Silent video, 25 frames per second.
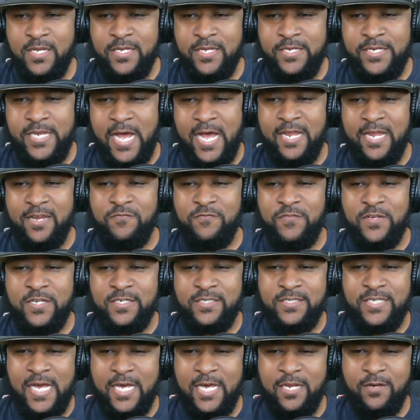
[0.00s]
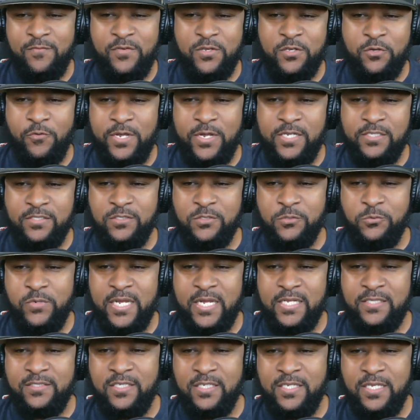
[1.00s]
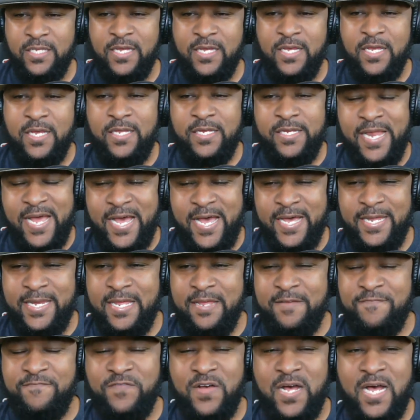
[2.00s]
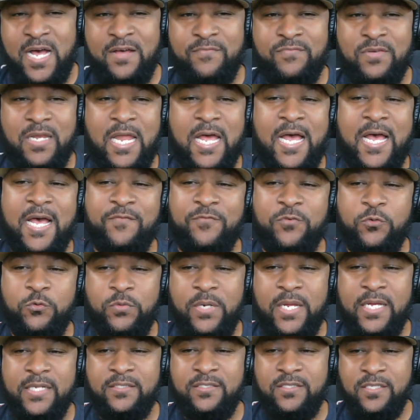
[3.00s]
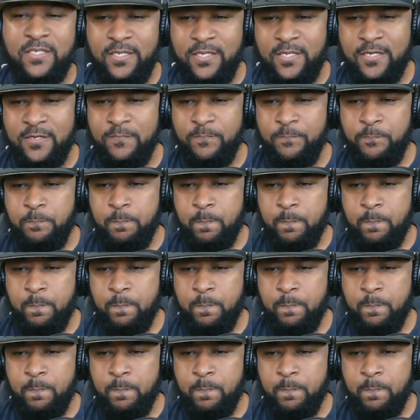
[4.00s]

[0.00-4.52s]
Donovan, Donovan Grayson, who that to you? 985 Live, who that to you?